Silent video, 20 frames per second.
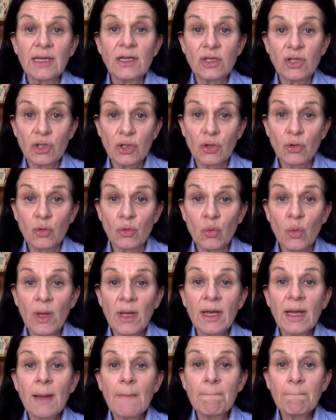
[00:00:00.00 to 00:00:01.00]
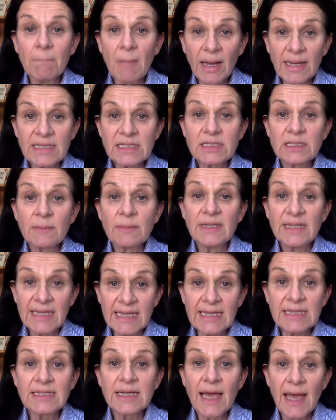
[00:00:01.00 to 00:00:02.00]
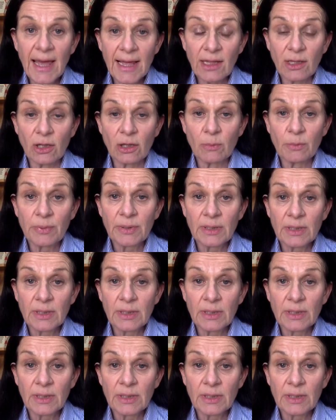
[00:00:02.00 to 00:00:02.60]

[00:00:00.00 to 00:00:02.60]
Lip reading: you might need help?